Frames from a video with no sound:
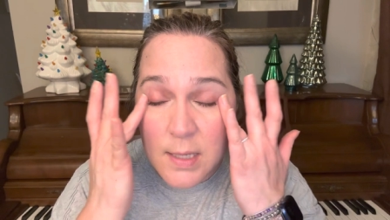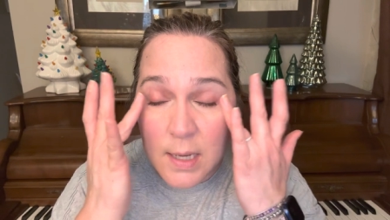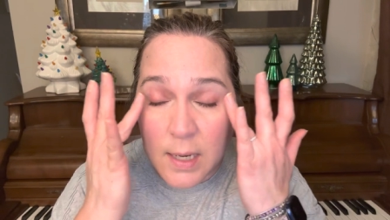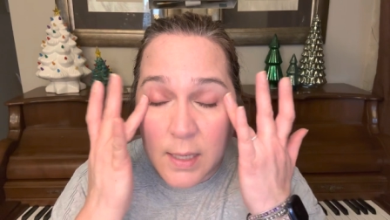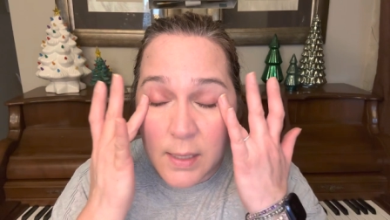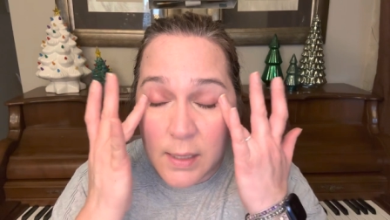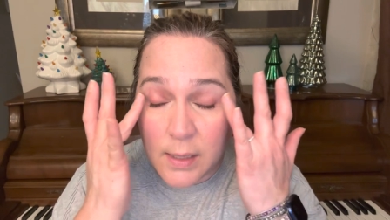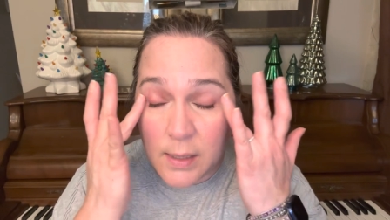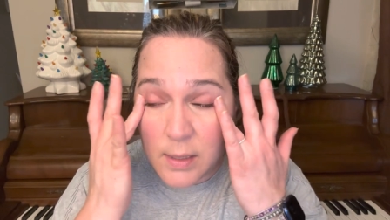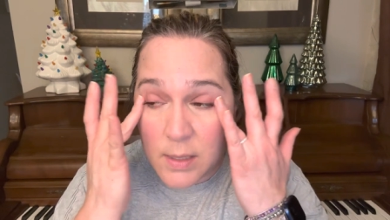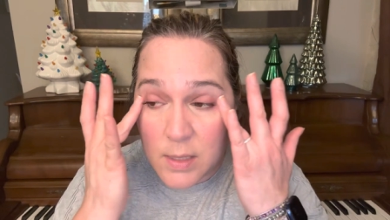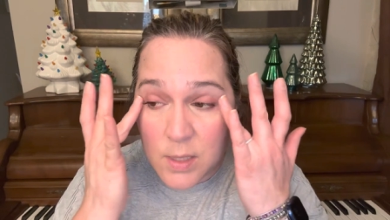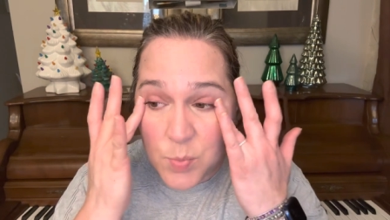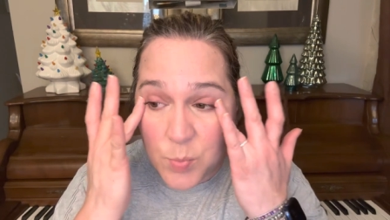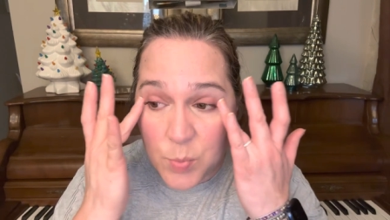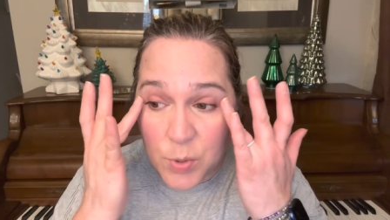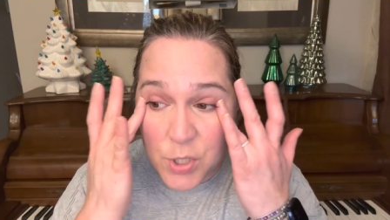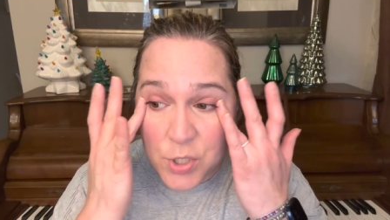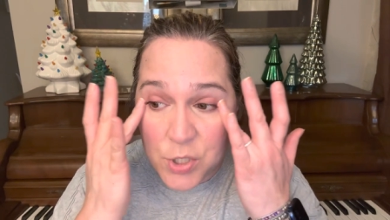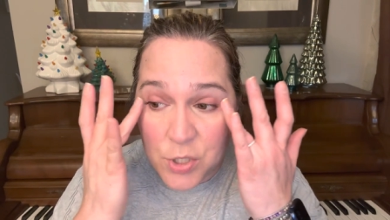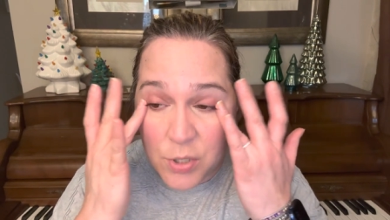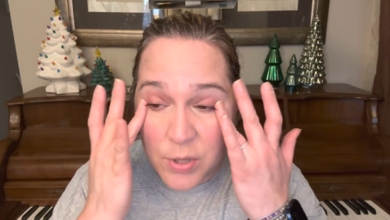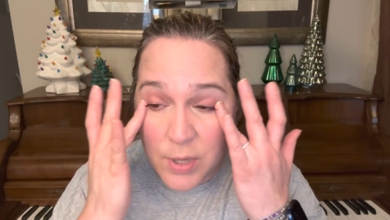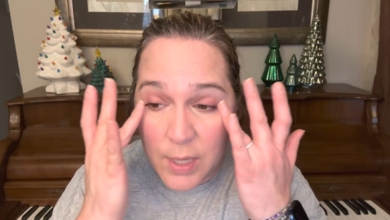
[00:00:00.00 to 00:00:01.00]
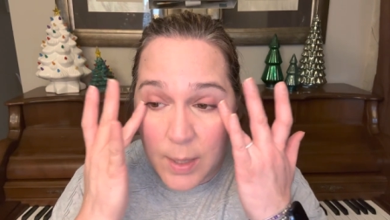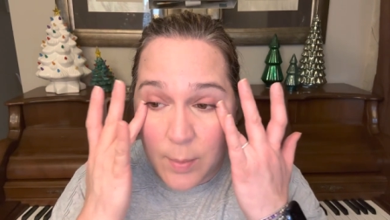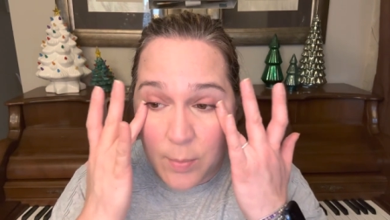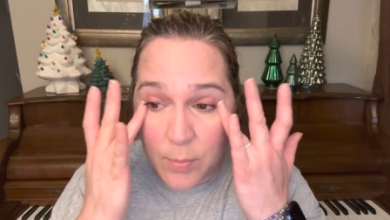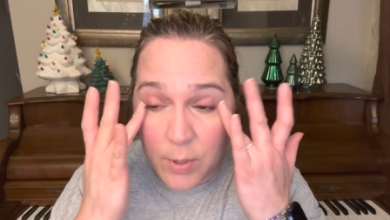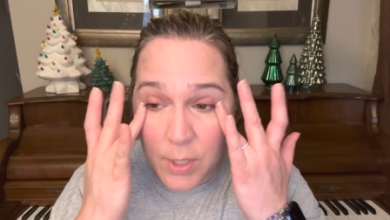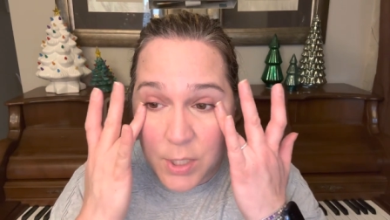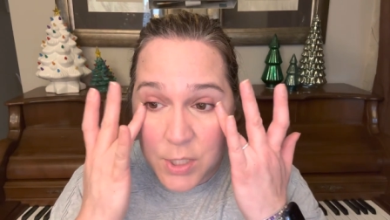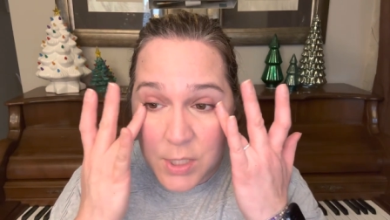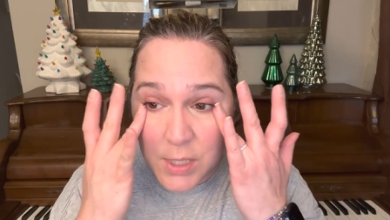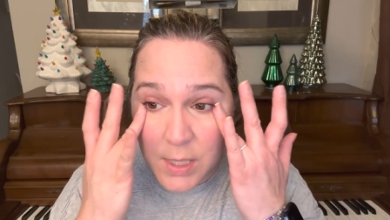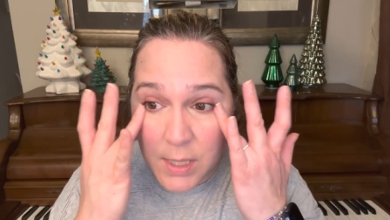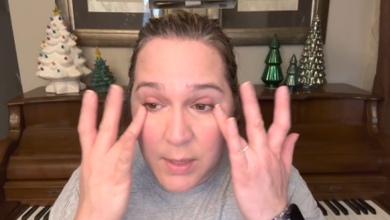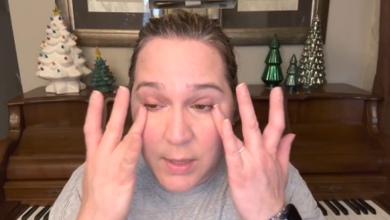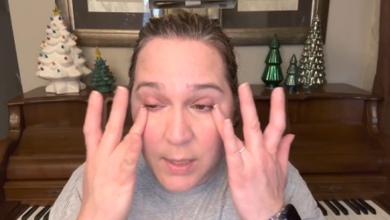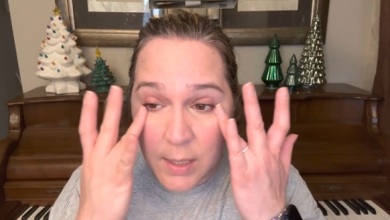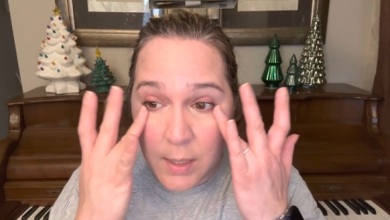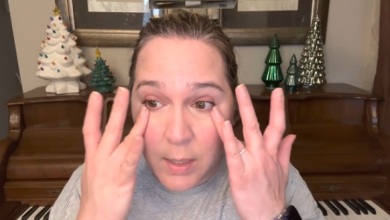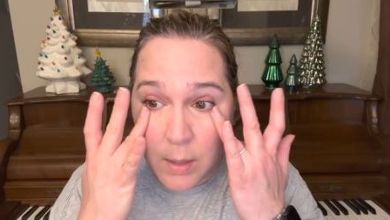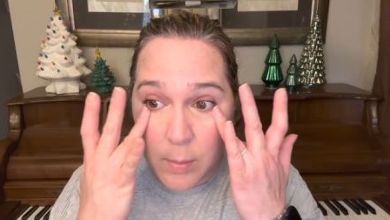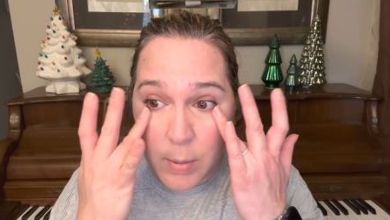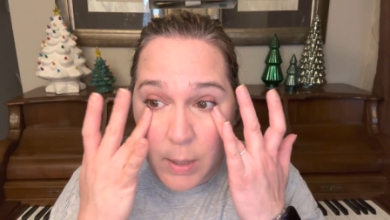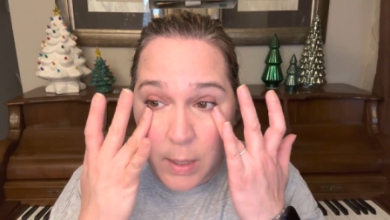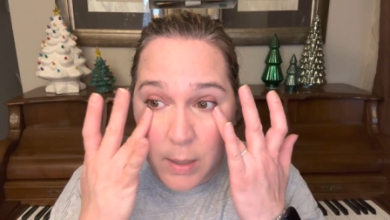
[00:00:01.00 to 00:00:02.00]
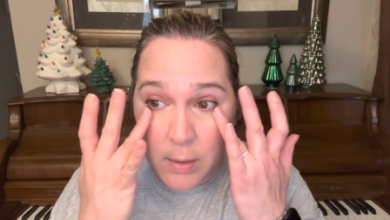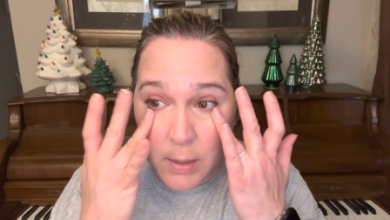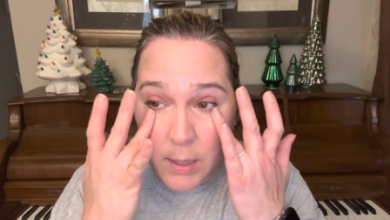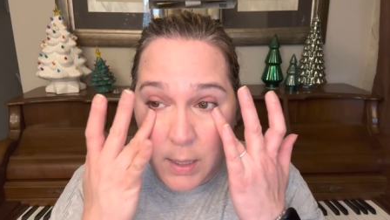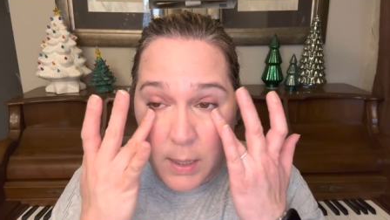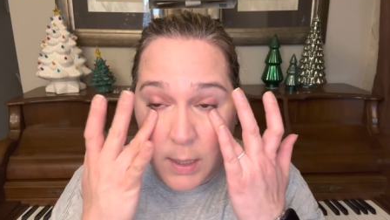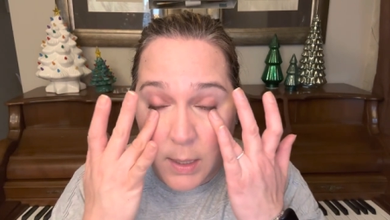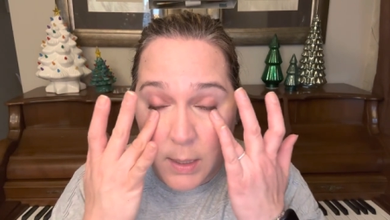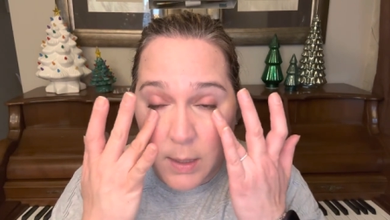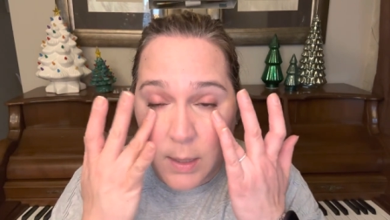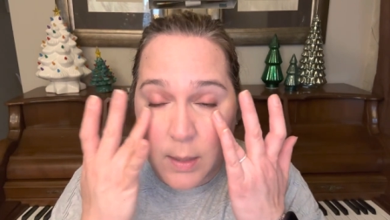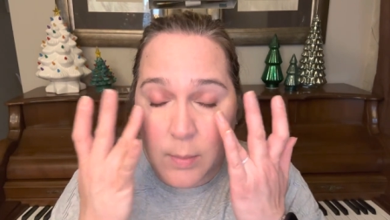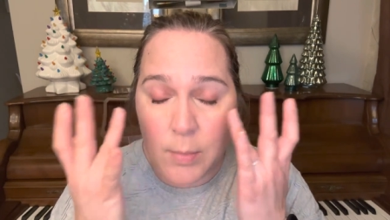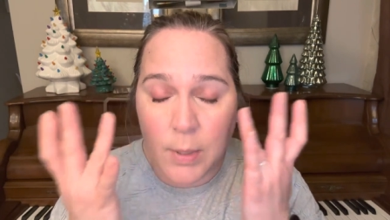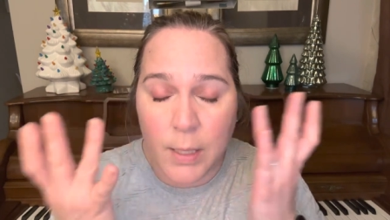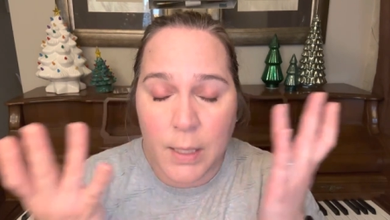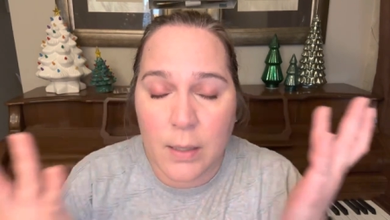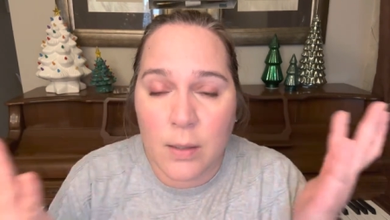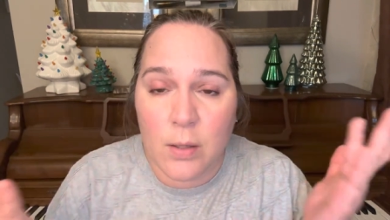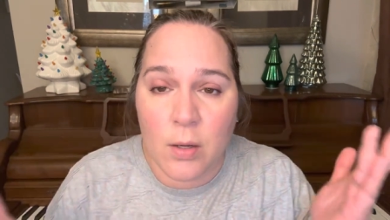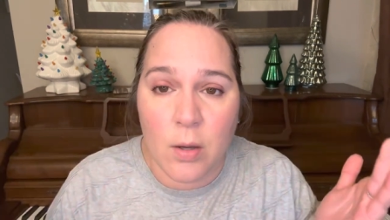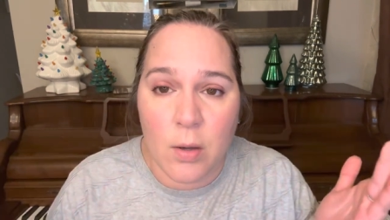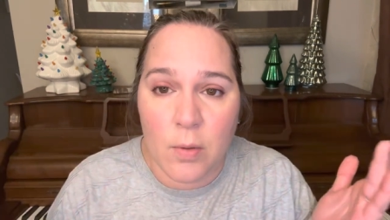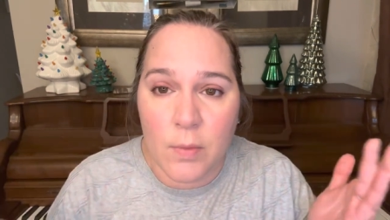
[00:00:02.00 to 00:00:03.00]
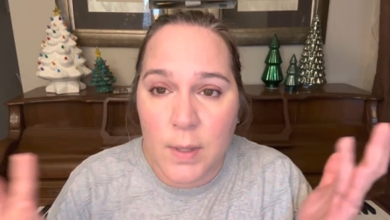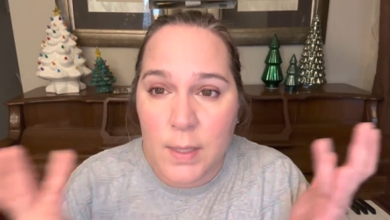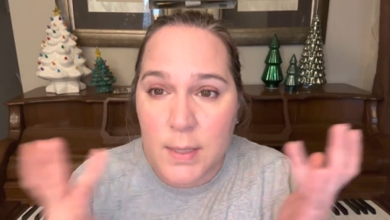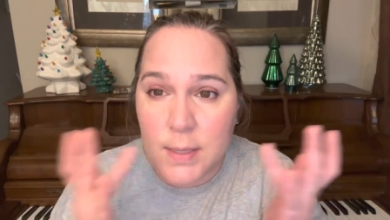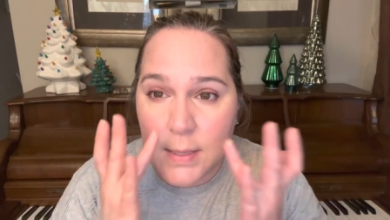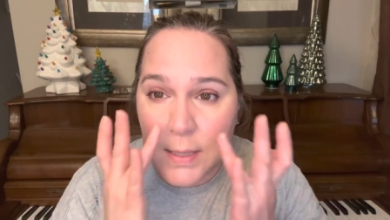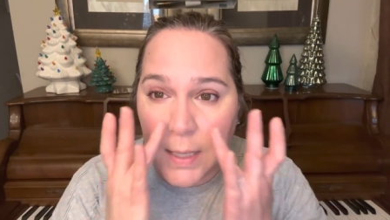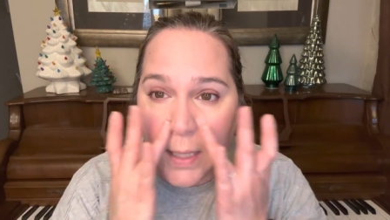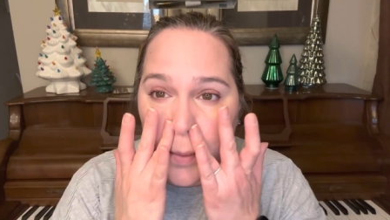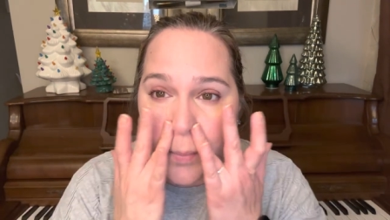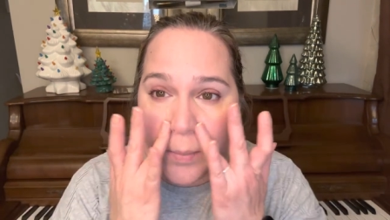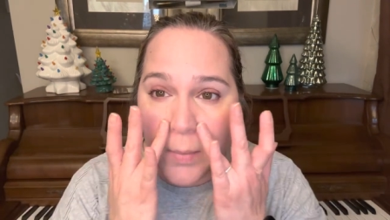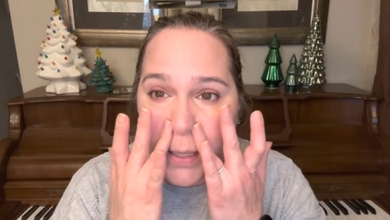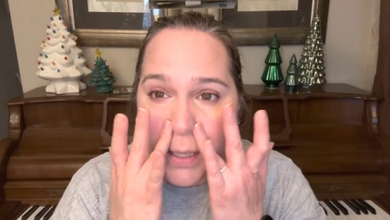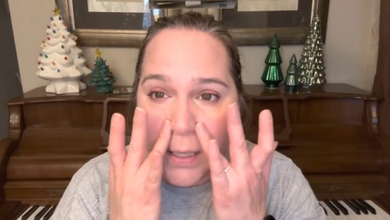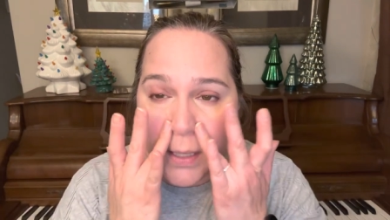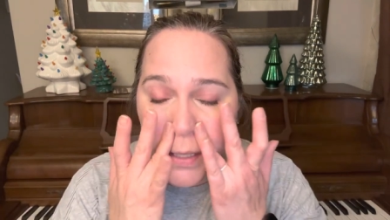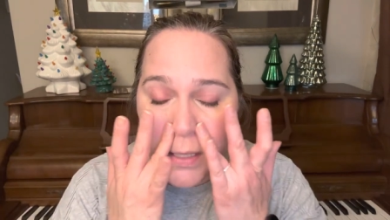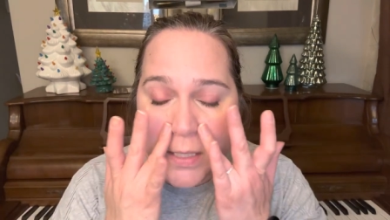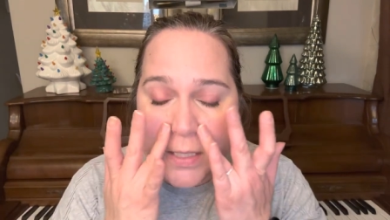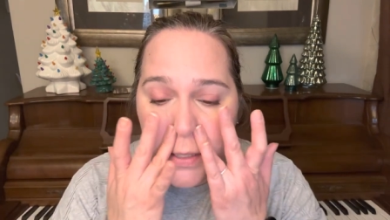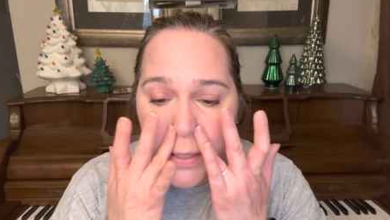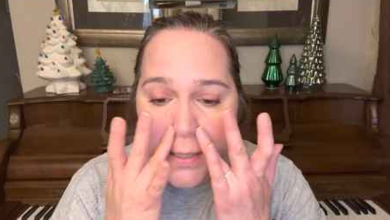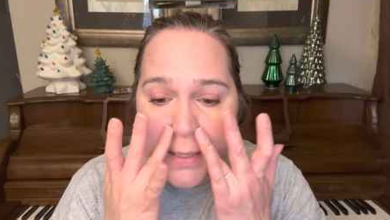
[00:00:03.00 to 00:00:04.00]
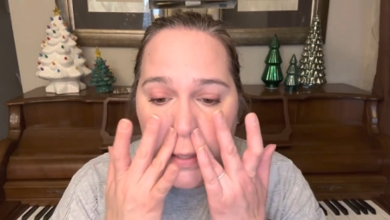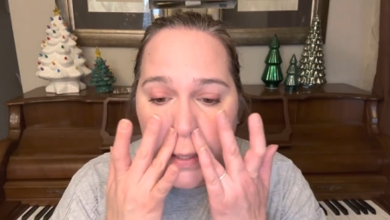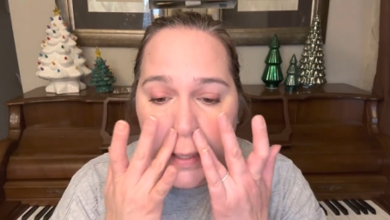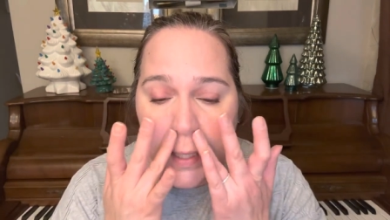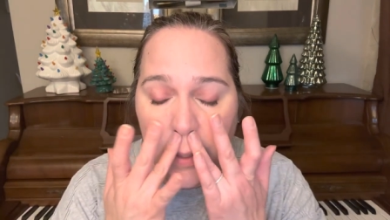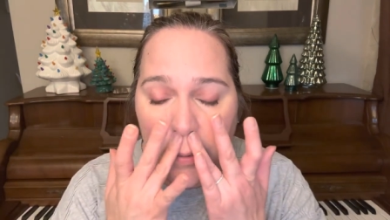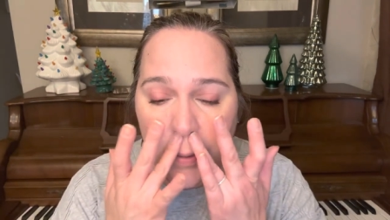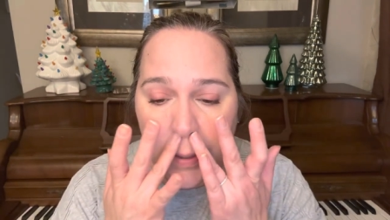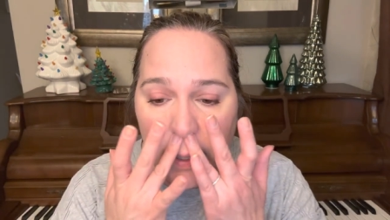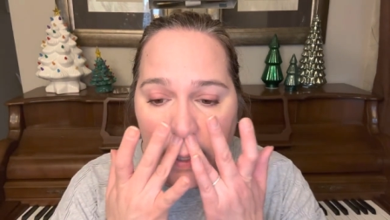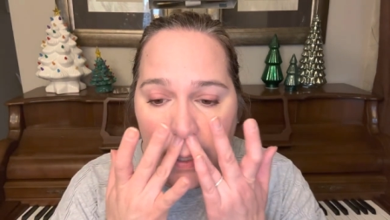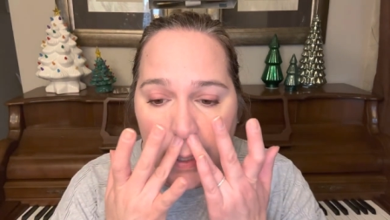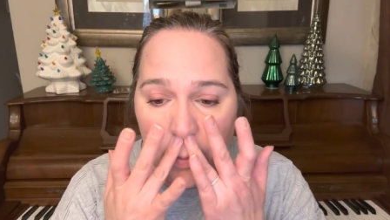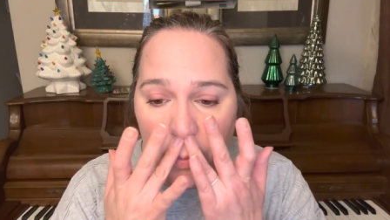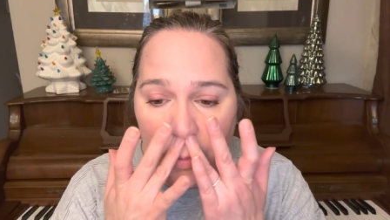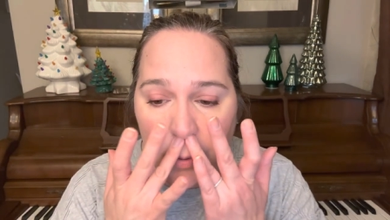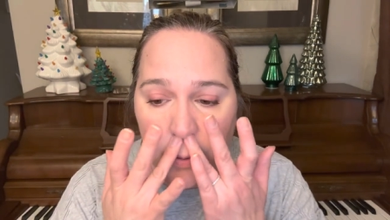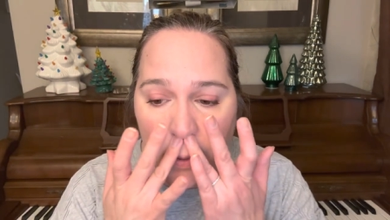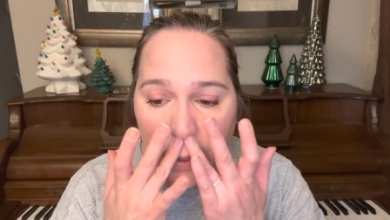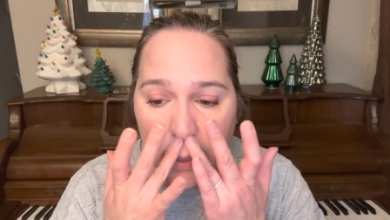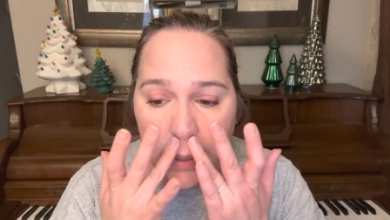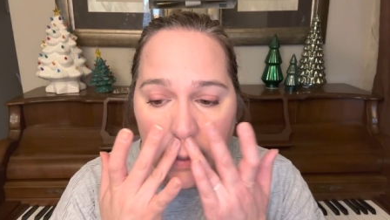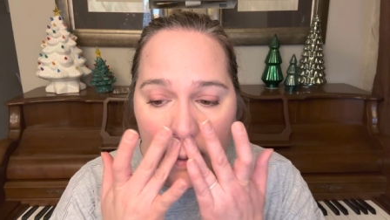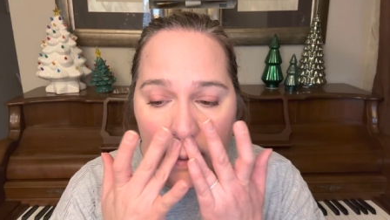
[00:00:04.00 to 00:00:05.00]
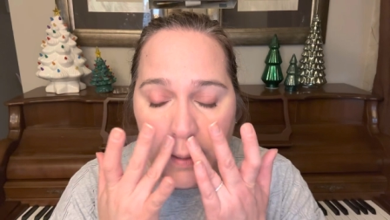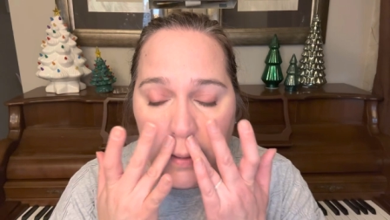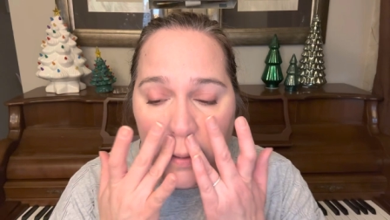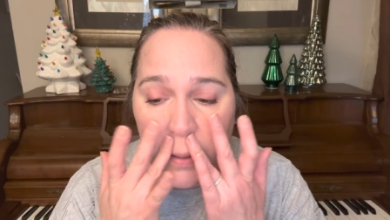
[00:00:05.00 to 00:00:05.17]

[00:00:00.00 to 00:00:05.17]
I need this brush or that brush, I think about it. And then I'm like, no, that's not me. That's just not how I operate.